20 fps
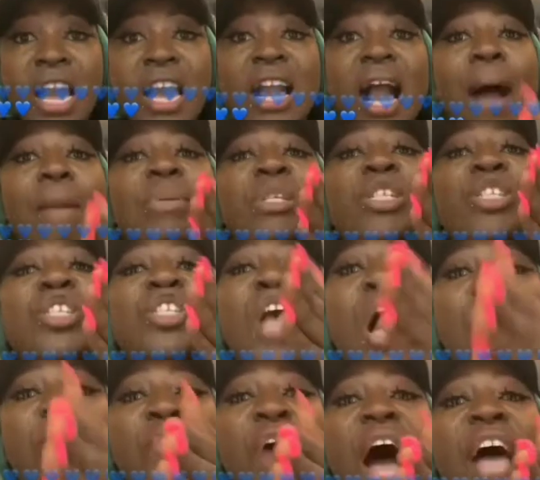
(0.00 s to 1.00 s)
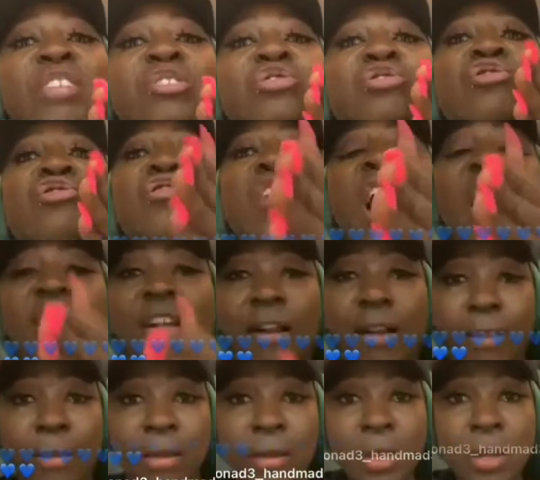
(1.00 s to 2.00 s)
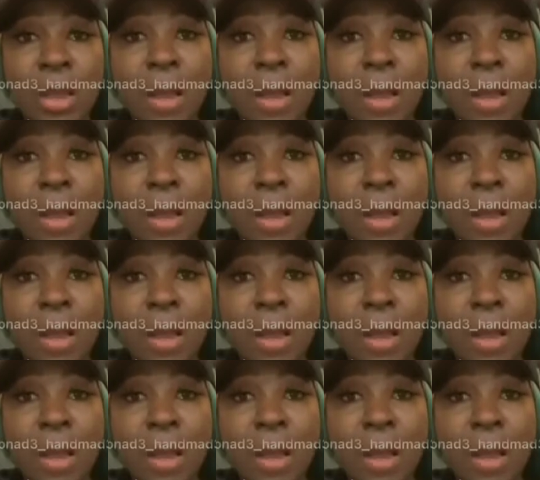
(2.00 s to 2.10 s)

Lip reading: Cause me suffer and struggle.